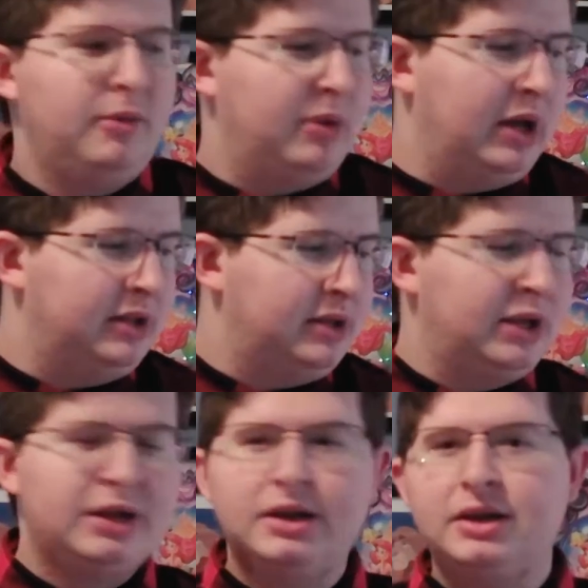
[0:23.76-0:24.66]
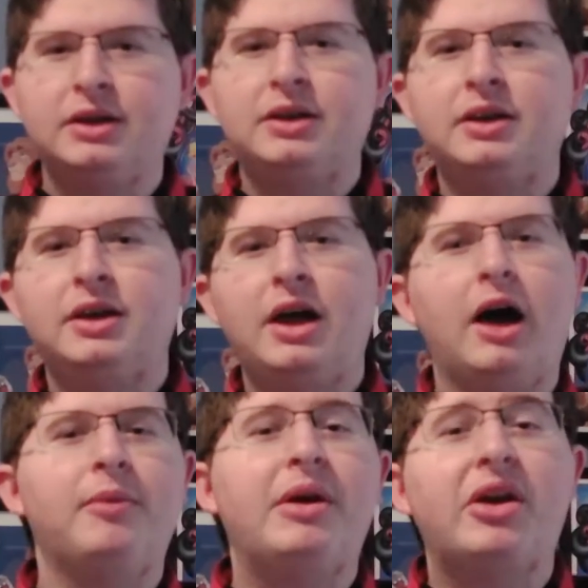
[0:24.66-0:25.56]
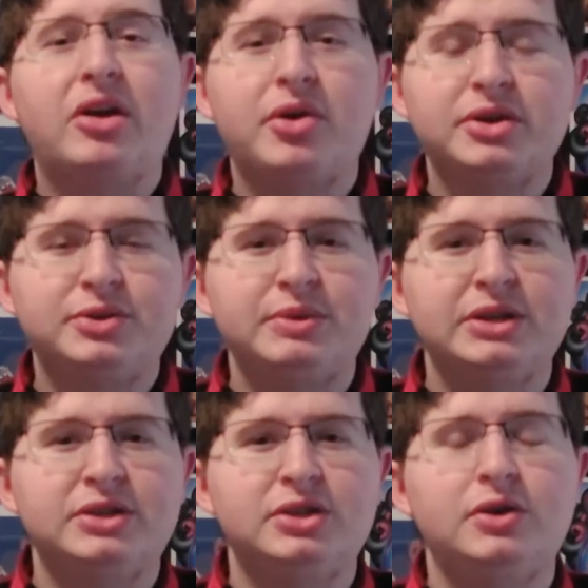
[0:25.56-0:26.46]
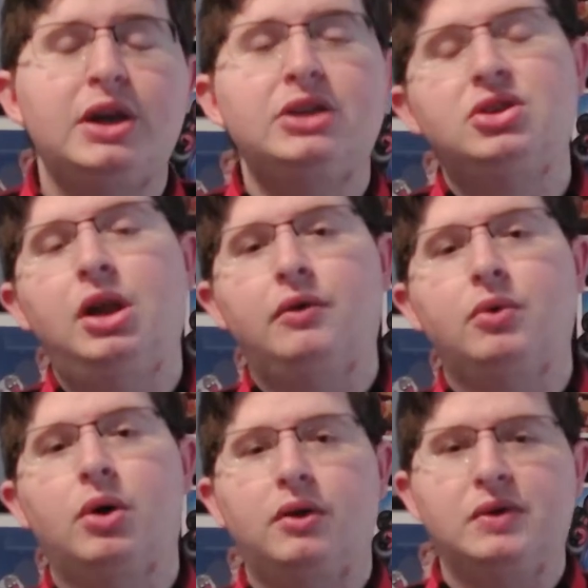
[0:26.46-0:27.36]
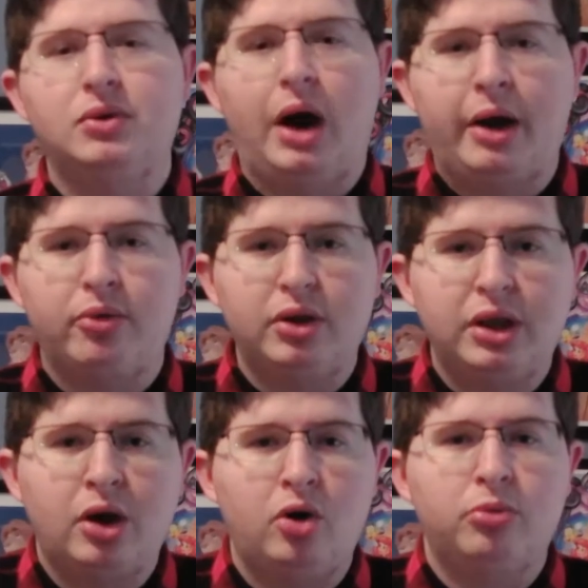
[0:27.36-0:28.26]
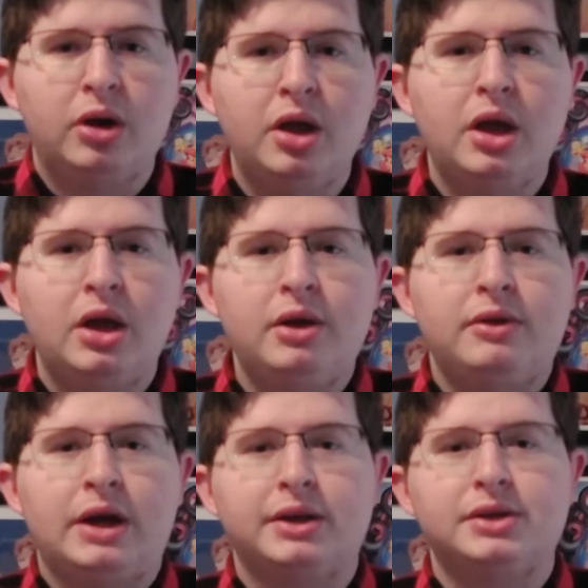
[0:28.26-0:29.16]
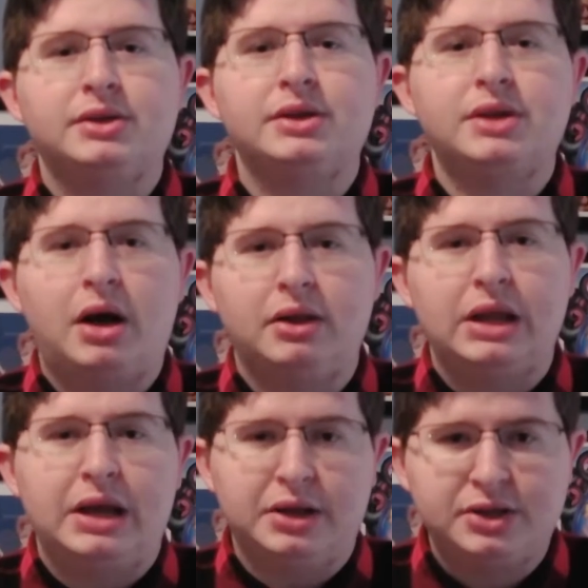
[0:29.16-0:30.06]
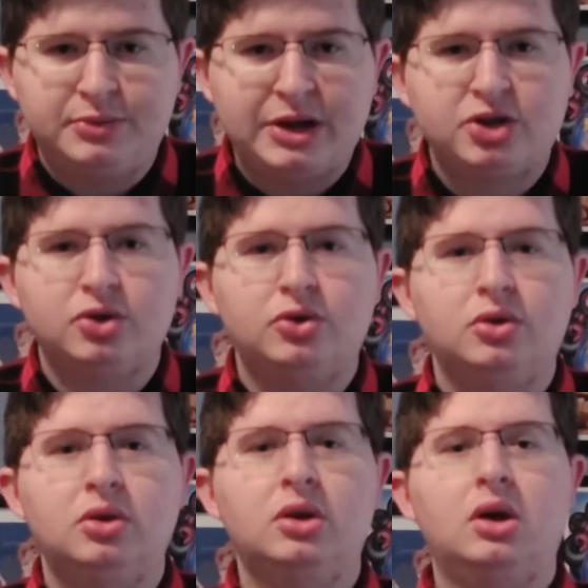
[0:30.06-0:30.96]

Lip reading: But a Merry Christmas to each and every one of you. I really hope that this holiday is special,